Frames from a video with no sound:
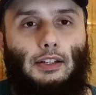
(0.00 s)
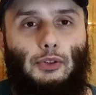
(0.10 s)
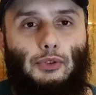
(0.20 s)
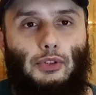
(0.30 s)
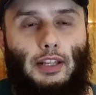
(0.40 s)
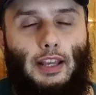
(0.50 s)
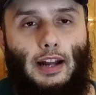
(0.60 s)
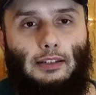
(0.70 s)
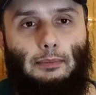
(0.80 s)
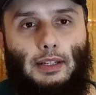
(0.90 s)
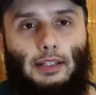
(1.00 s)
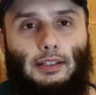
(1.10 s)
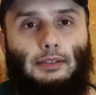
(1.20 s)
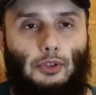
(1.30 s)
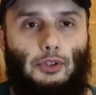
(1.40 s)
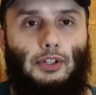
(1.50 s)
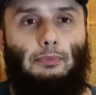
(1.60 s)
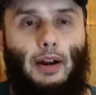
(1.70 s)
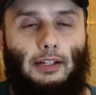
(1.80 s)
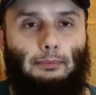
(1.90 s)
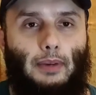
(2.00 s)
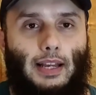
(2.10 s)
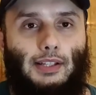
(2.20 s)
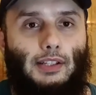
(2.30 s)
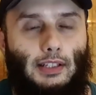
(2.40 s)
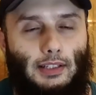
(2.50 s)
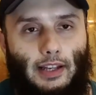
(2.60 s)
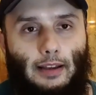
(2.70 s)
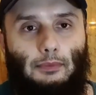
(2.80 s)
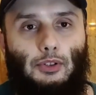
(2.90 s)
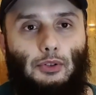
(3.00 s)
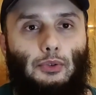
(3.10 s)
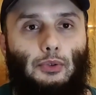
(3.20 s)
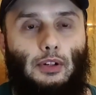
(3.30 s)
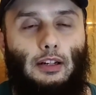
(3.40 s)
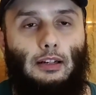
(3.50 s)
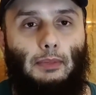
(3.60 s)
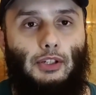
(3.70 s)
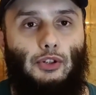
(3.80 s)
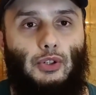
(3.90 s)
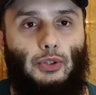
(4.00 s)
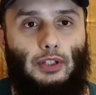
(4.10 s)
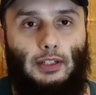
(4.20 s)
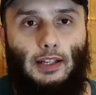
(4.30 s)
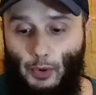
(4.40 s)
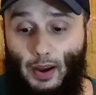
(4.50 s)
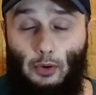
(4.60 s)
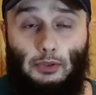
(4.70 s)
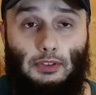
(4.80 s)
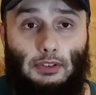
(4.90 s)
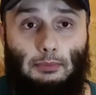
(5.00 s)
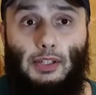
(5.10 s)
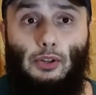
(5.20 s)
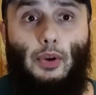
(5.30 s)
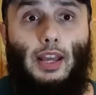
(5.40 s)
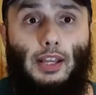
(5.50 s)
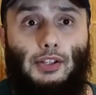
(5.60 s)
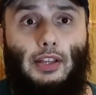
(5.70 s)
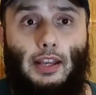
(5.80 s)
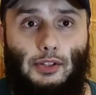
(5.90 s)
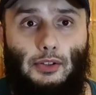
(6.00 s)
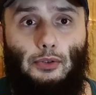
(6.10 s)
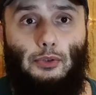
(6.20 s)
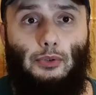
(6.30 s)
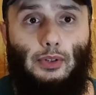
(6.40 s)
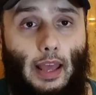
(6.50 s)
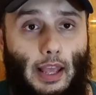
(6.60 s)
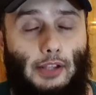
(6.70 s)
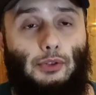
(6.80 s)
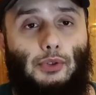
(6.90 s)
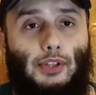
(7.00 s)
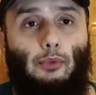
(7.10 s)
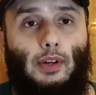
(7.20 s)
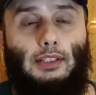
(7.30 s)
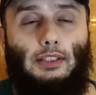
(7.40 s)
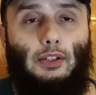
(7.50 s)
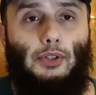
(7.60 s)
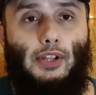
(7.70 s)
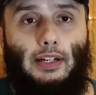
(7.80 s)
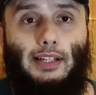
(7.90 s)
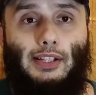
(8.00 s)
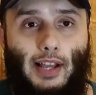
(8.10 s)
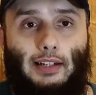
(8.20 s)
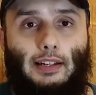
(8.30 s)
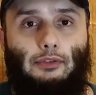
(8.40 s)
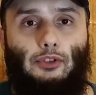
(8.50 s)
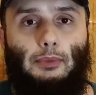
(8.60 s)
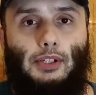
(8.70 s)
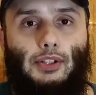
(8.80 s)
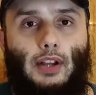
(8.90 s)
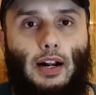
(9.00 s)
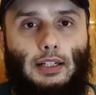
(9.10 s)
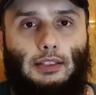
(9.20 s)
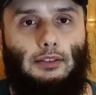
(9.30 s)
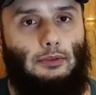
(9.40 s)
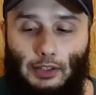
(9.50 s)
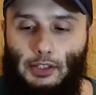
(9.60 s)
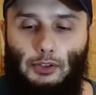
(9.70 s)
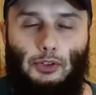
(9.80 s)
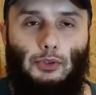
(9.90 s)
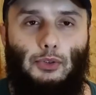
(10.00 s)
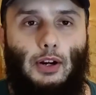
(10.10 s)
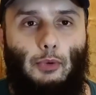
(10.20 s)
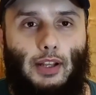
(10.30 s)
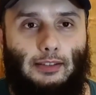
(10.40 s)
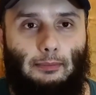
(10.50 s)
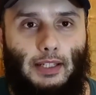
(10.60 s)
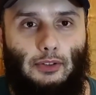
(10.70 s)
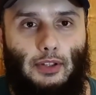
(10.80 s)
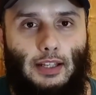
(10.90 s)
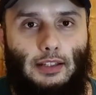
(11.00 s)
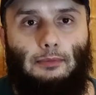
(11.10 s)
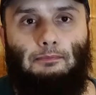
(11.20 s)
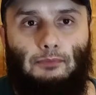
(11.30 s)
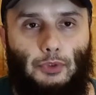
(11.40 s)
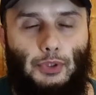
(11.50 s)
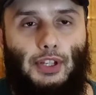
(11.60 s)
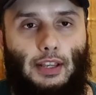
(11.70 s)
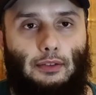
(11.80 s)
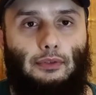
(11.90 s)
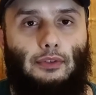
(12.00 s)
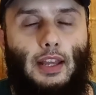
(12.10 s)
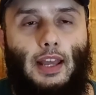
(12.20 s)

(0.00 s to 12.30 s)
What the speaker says: usually Arabic notes or inspired pies need a time to mature, so I won't be so hasty as to say what the notes are exactly from the start. I'll need to wait a bit on it to see if